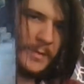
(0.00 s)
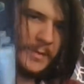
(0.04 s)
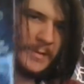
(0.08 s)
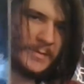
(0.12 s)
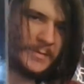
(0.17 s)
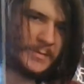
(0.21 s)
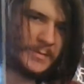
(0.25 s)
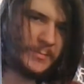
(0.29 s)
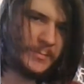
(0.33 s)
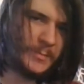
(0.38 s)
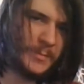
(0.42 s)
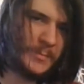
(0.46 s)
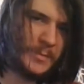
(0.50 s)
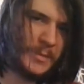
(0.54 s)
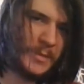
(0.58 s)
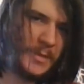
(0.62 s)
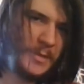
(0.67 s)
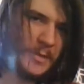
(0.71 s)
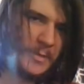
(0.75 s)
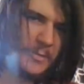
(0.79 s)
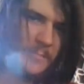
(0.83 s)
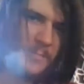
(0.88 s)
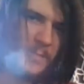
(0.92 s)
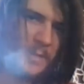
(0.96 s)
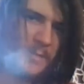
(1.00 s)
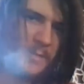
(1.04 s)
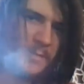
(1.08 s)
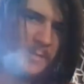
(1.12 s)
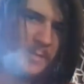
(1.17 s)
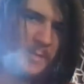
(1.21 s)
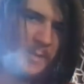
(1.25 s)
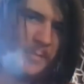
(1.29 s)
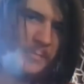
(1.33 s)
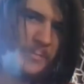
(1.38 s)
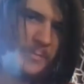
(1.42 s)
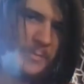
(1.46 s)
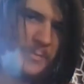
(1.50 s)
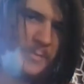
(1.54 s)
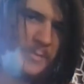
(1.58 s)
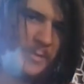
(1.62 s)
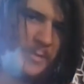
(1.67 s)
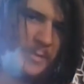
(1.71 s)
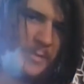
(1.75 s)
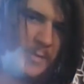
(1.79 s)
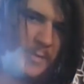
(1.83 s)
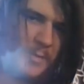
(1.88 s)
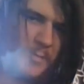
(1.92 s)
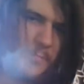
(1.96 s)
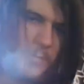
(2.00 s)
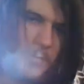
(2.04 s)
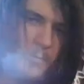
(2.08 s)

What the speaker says: That's what I'm talking about. That came with Starlight